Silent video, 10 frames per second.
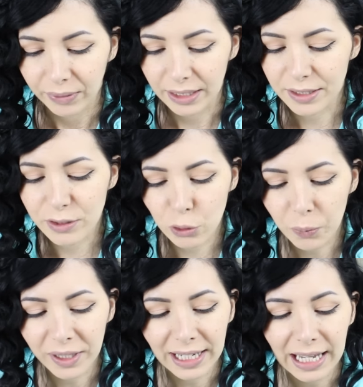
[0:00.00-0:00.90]
it's
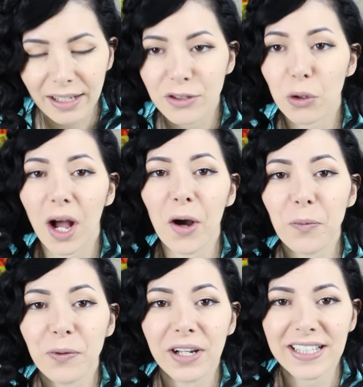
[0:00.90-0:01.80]
super light so I
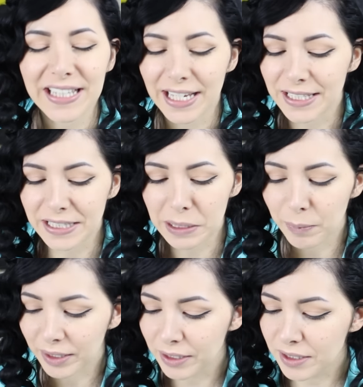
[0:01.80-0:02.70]
hope you guys can see
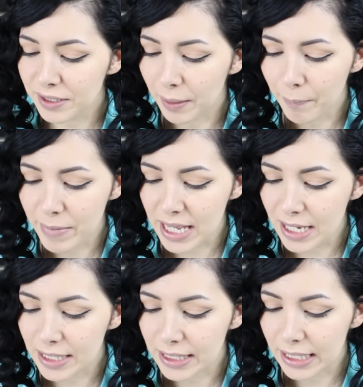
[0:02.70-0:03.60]
but this is
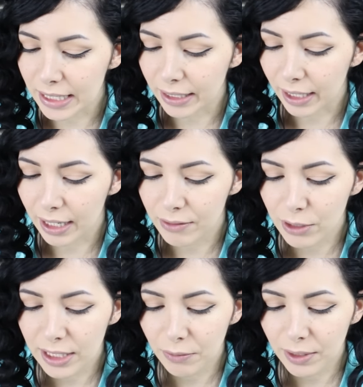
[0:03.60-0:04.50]
amazing I
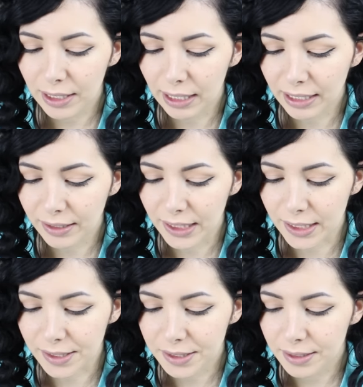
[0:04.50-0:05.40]
really really like
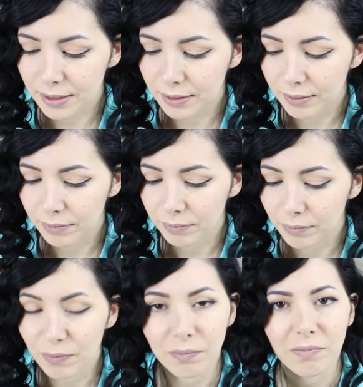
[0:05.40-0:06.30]
this
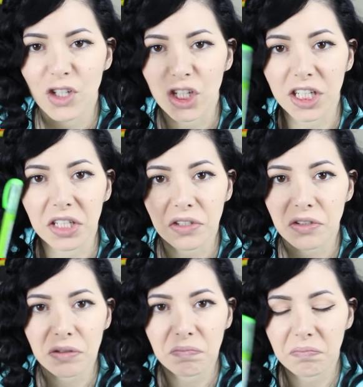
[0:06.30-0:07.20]

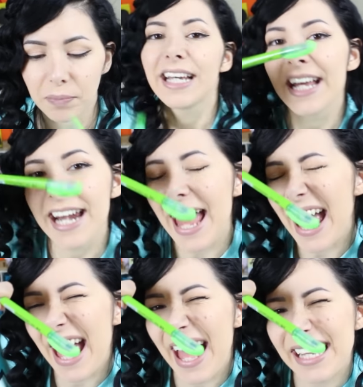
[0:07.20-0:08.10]
genius
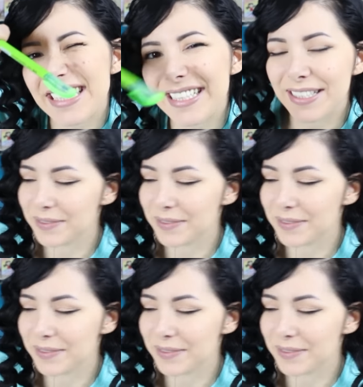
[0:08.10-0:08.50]
next